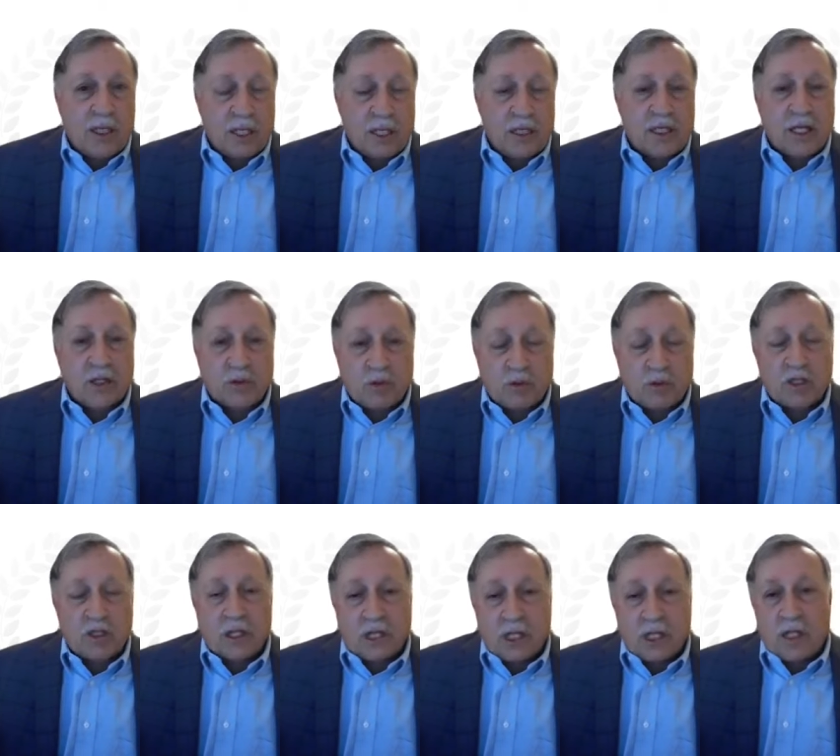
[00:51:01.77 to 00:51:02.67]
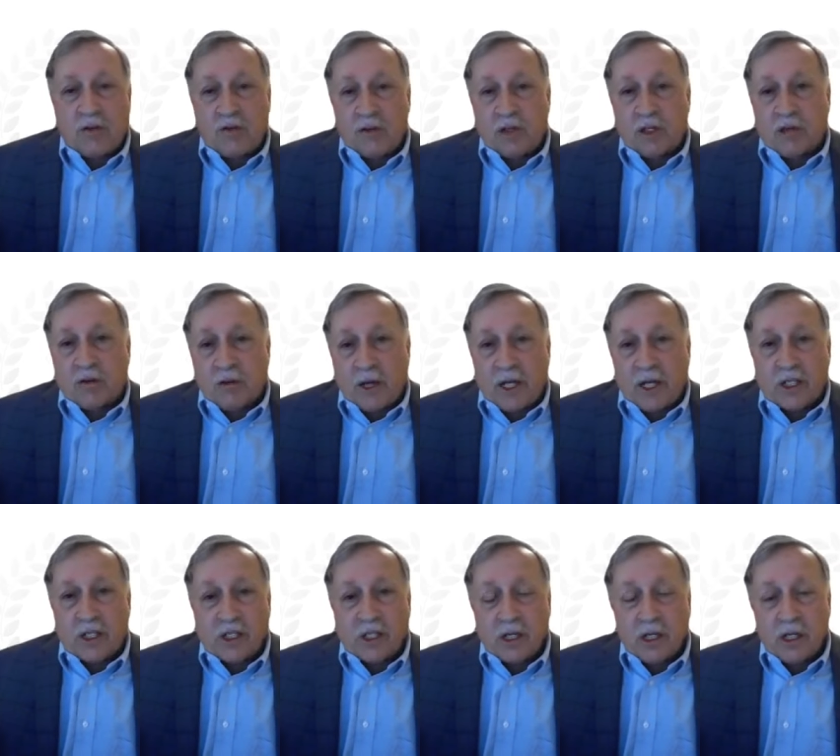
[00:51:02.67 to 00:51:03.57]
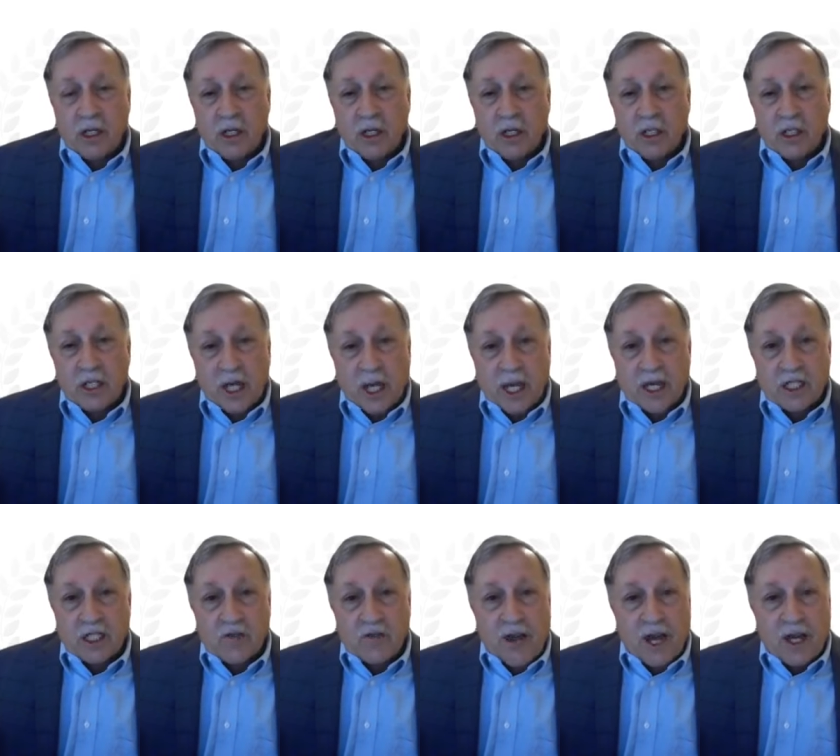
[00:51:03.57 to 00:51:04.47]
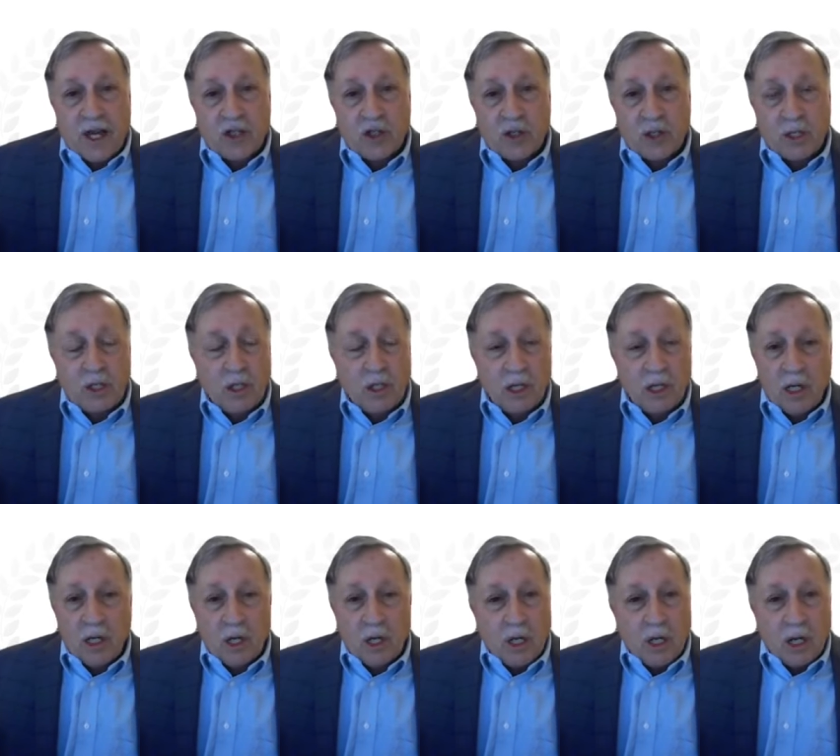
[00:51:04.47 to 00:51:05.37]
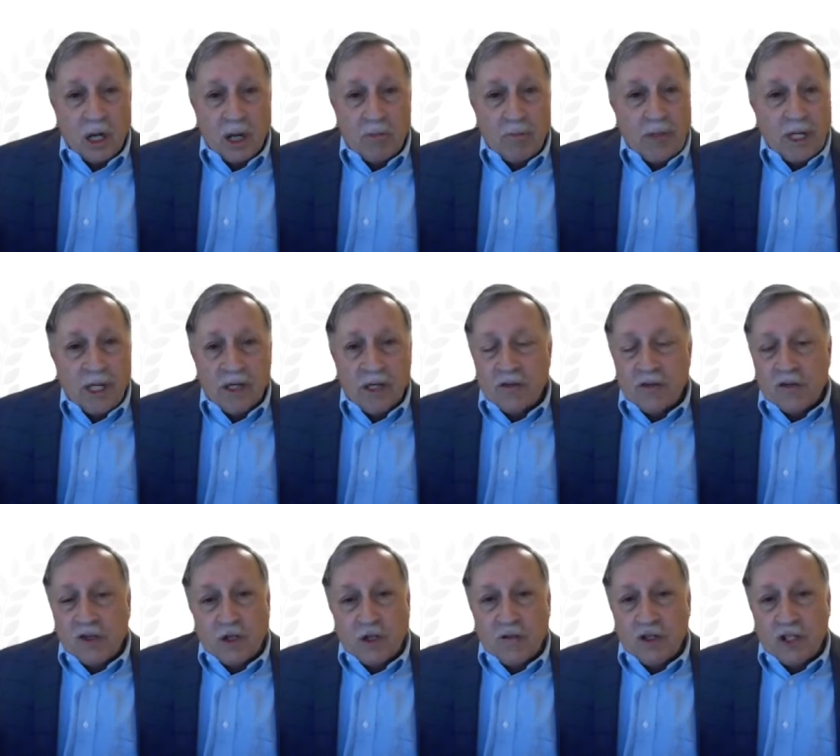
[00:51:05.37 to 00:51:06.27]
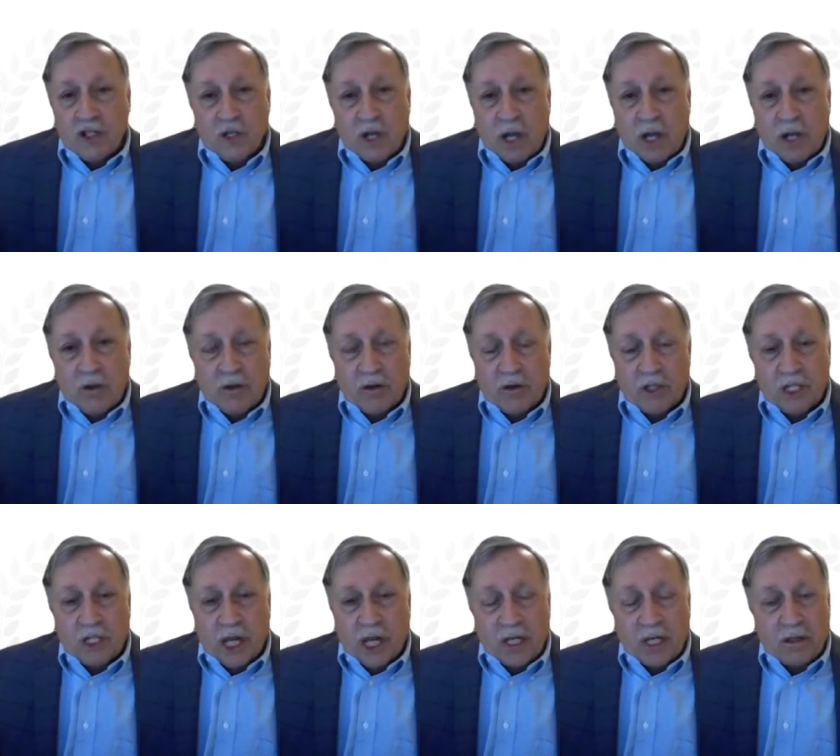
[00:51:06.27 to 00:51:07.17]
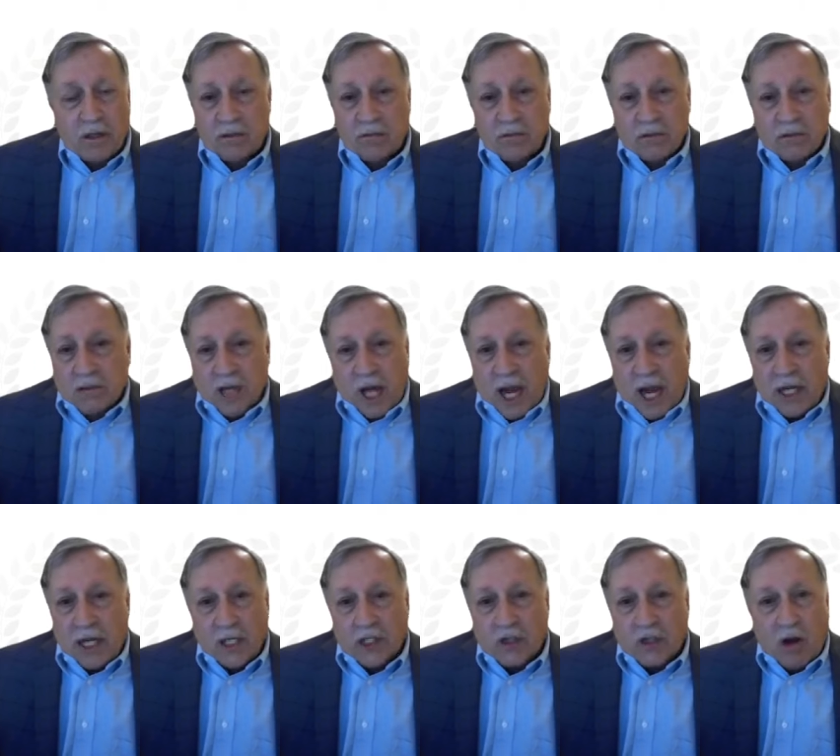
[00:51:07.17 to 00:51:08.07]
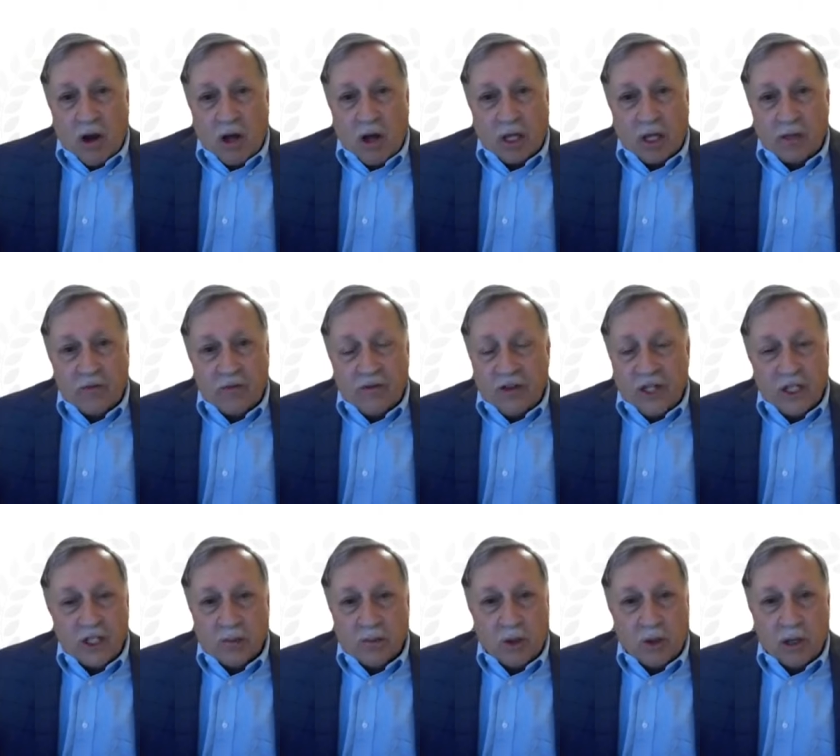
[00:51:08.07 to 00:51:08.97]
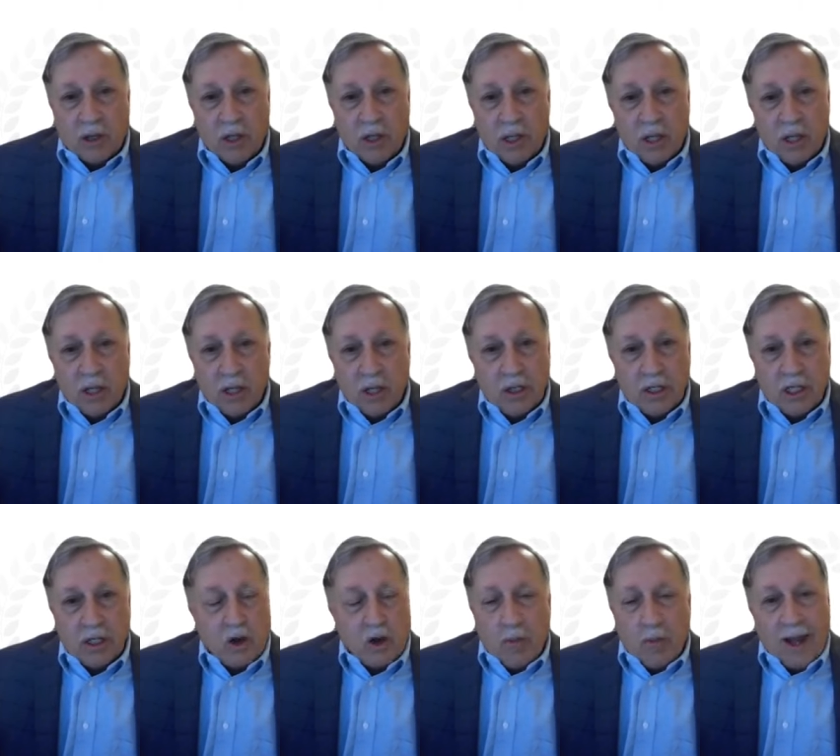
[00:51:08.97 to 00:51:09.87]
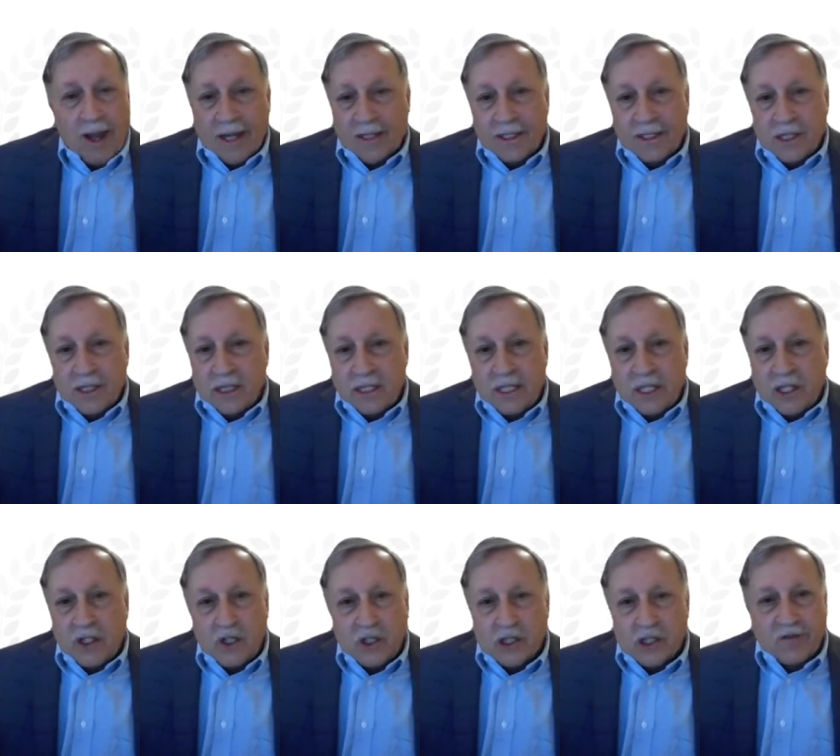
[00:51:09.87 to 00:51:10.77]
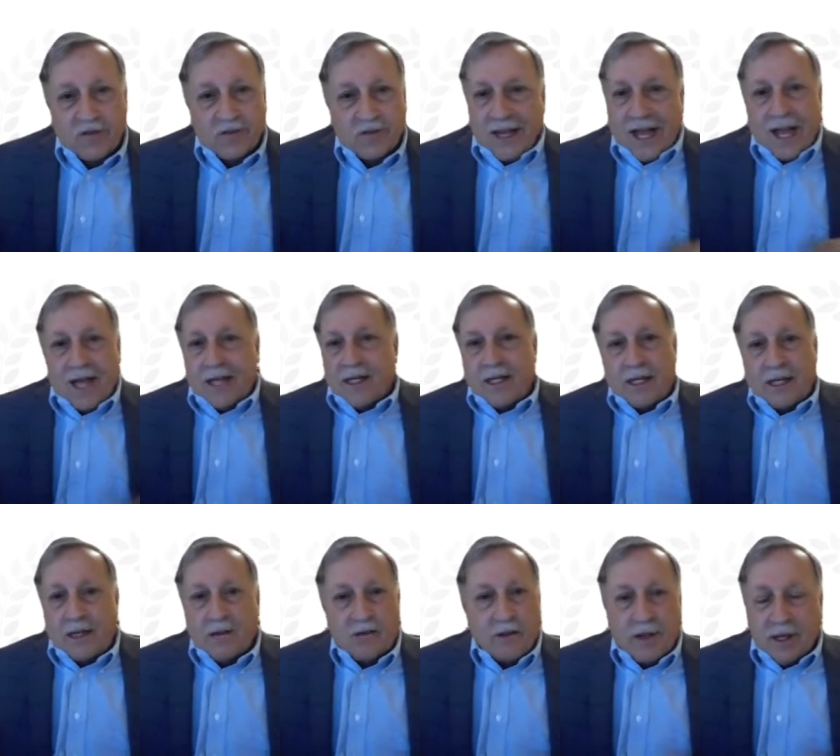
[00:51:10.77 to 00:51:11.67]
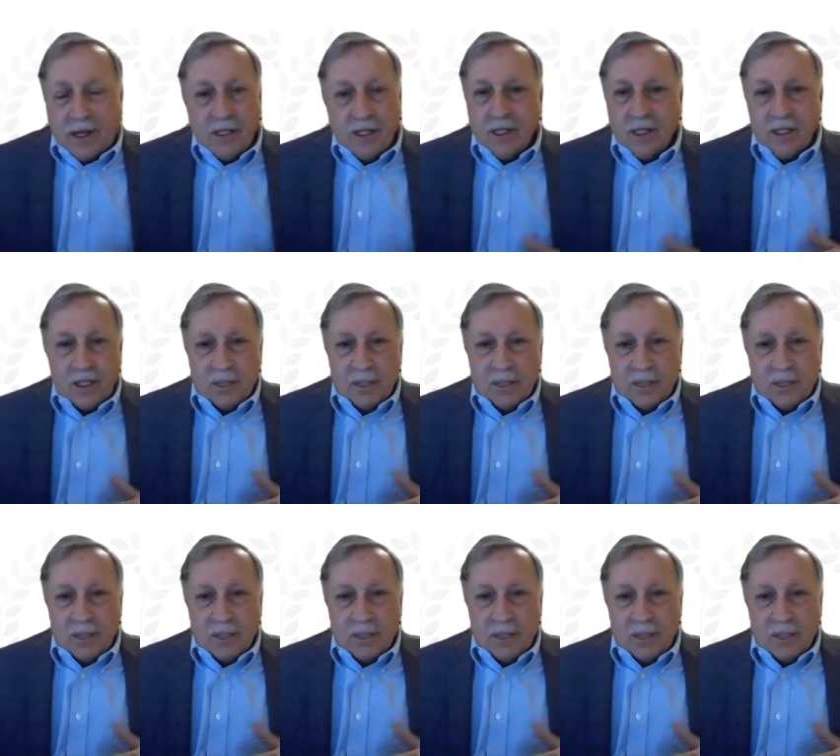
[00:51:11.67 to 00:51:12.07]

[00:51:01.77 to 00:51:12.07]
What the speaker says: I think that's what's going to give you the greatest satisfaction. Being of service to others is like the highest calling feasible. You go back to the teachings of Gandhi or the